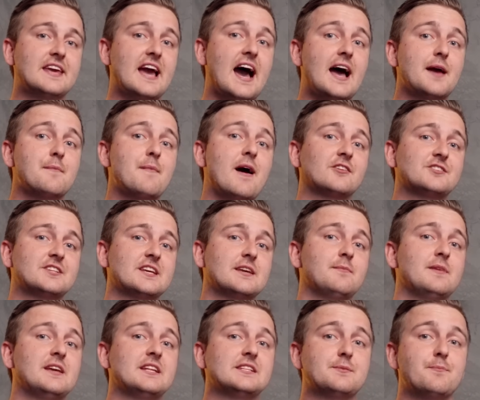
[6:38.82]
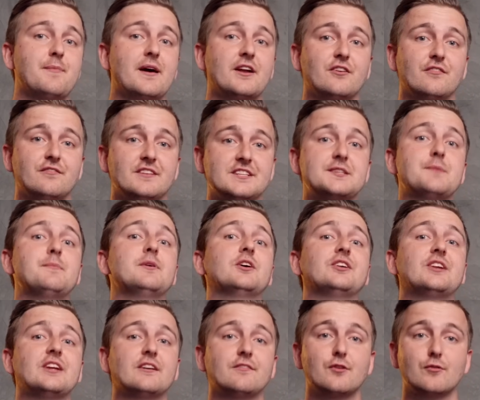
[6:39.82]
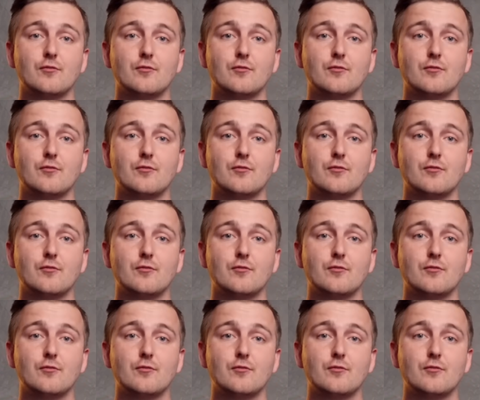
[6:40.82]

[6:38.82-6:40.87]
high mounting means better visibility of the